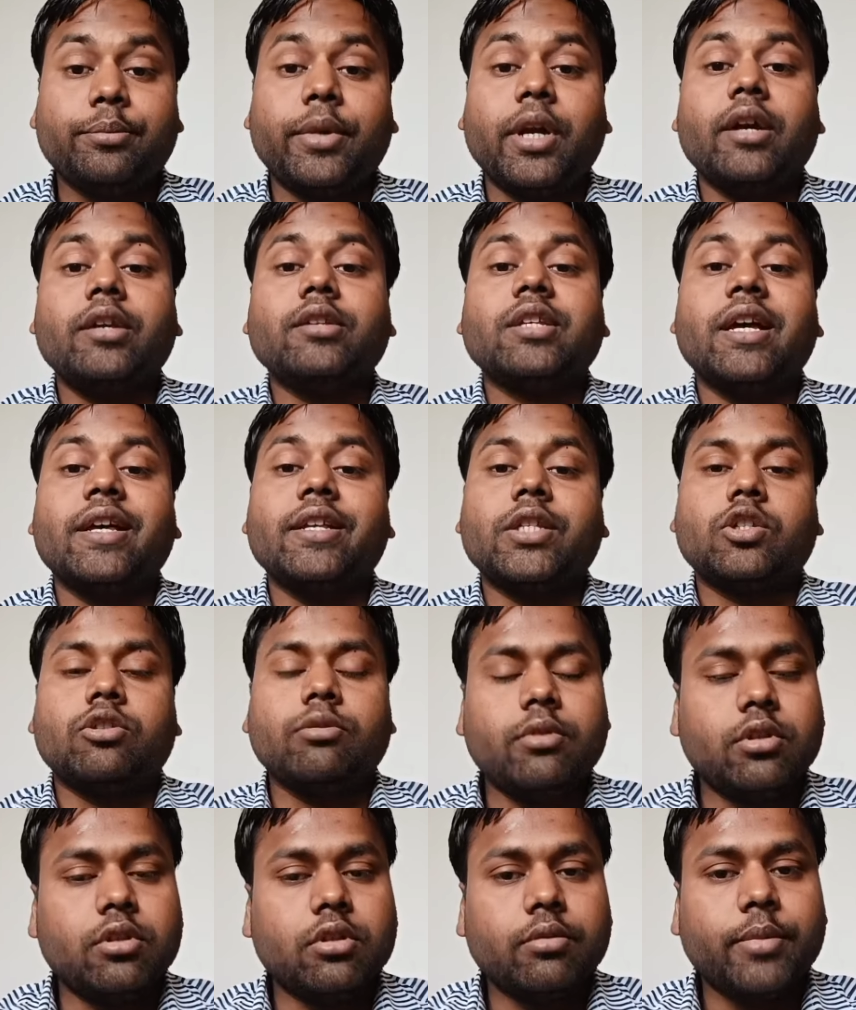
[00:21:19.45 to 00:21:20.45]
price has to
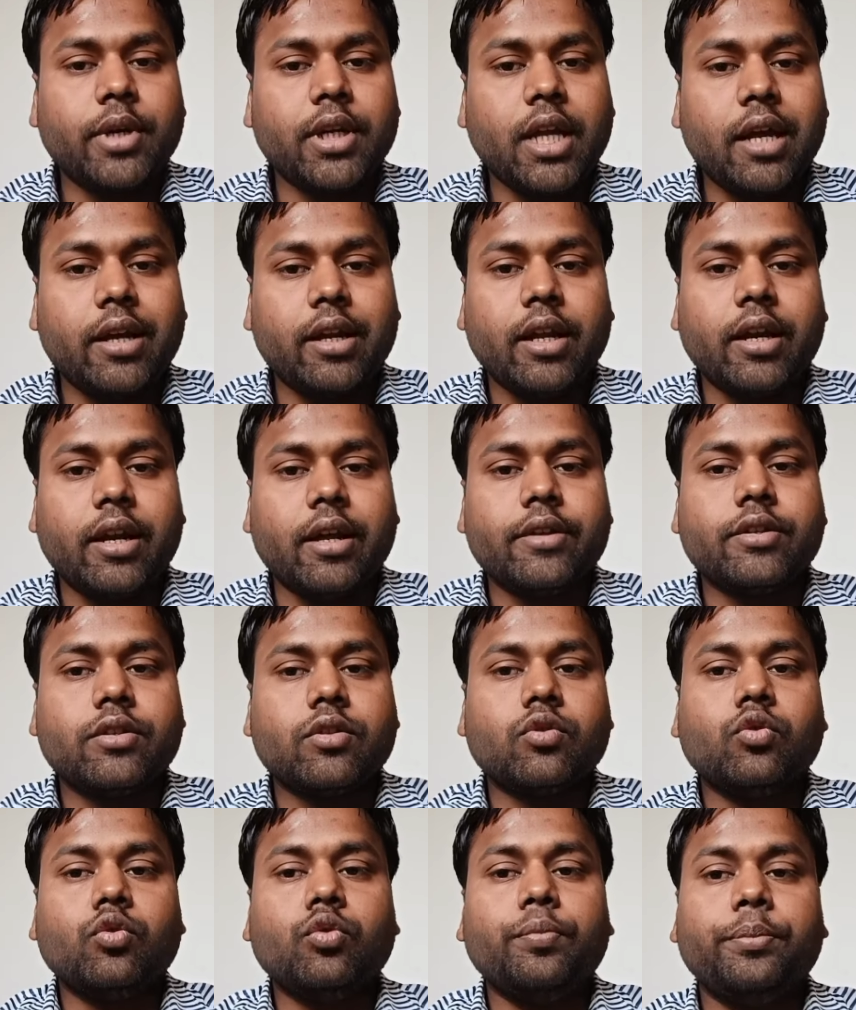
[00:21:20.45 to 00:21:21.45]
be determined, and that has
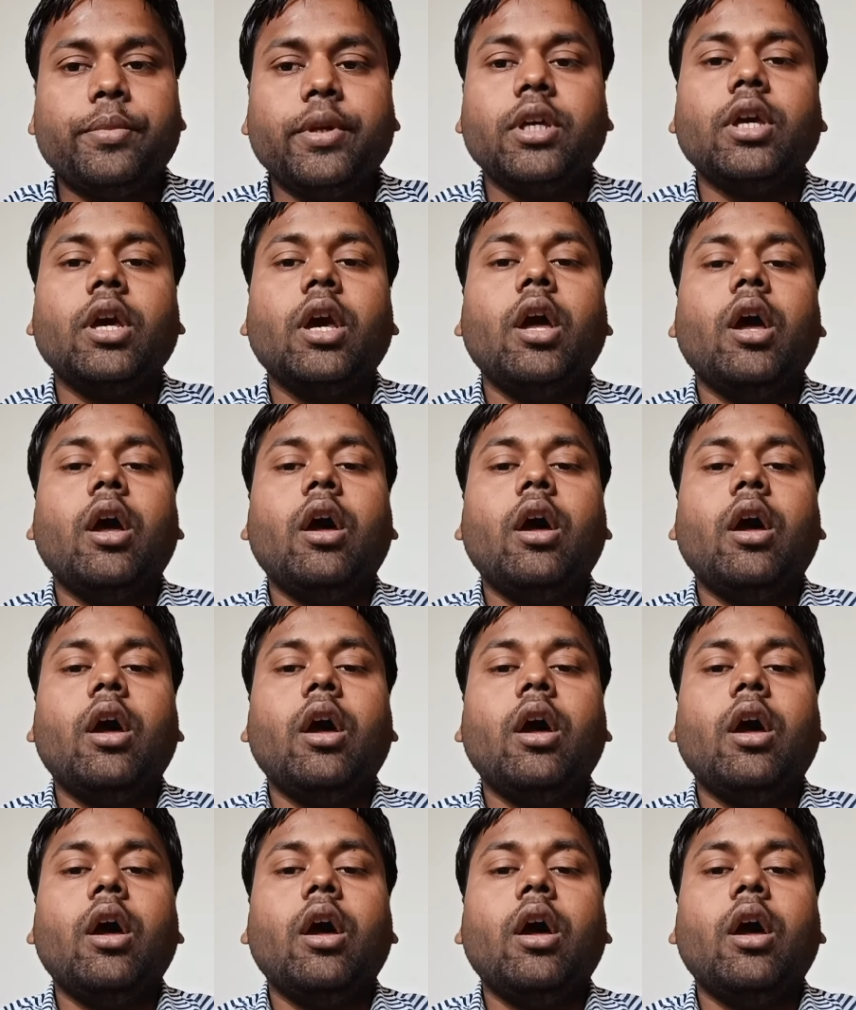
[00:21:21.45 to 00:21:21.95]
to be